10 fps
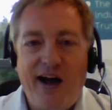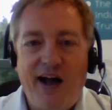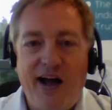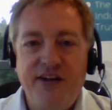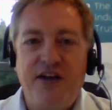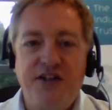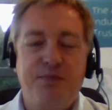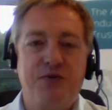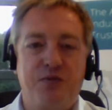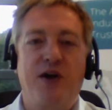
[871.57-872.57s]
in the nicest
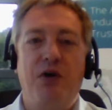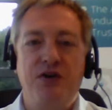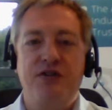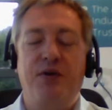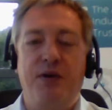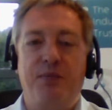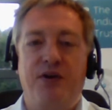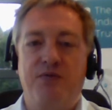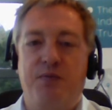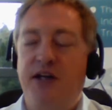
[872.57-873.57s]
possible way, most of the people that
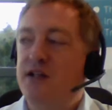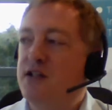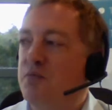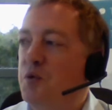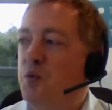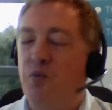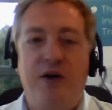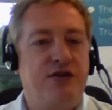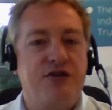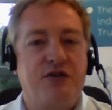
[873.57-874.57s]
I'm speaking to,
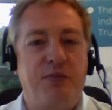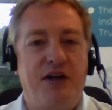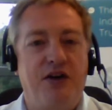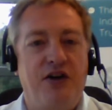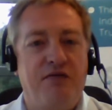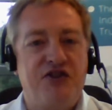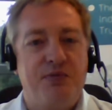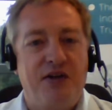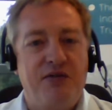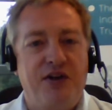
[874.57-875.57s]
we're just a bit nervous
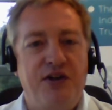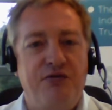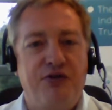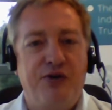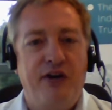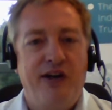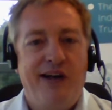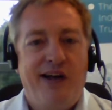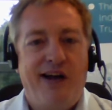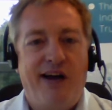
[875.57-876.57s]
about Q4.
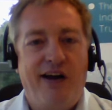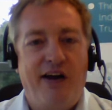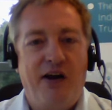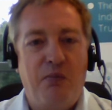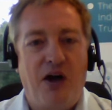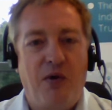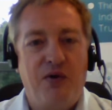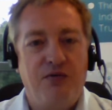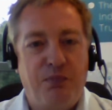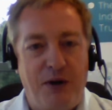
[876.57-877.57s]

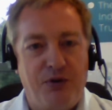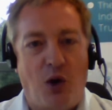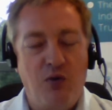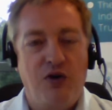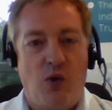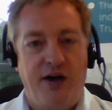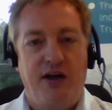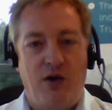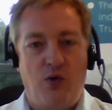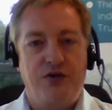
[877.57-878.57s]
People don't quite
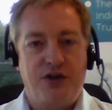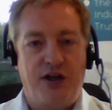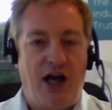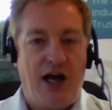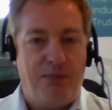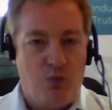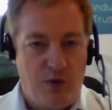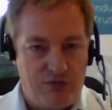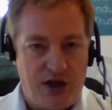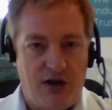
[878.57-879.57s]
know what's going to happen
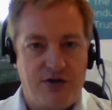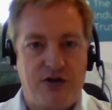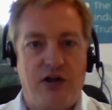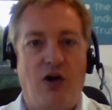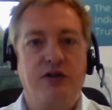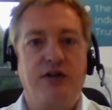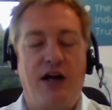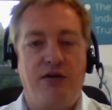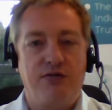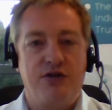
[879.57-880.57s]
with regards to
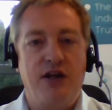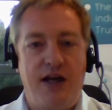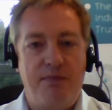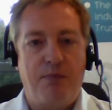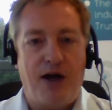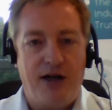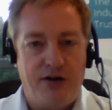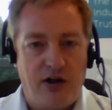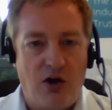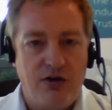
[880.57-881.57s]
lockdowns and the impact
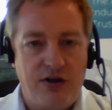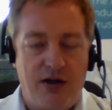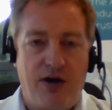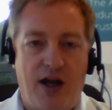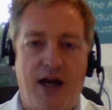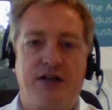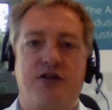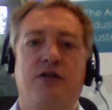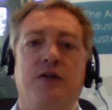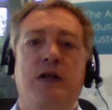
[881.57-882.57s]
that lockdown has
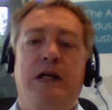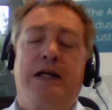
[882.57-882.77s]
on